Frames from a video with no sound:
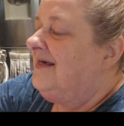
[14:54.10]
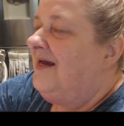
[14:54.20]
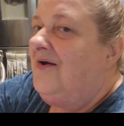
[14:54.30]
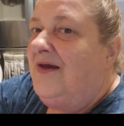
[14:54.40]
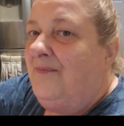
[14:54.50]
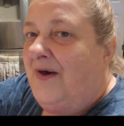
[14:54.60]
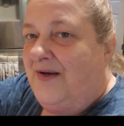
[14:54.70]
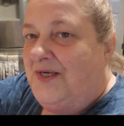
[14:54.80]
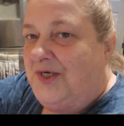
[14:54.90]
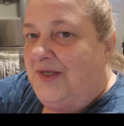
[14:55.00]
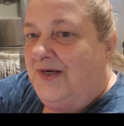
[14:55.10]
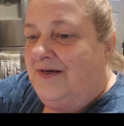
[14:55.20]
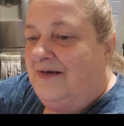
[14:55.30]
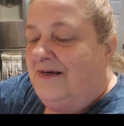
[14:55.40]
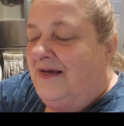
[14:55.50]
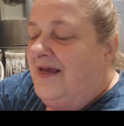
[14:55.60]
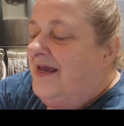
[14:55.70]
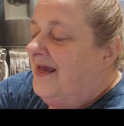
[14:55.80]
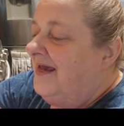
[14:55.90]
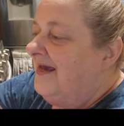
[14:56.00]
caring about each other.
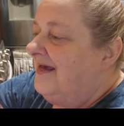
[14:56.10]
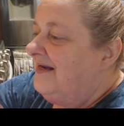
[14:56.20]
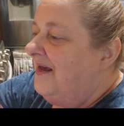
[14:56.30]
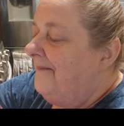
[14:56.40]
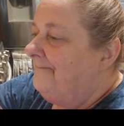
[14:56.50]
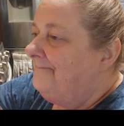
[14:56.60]
And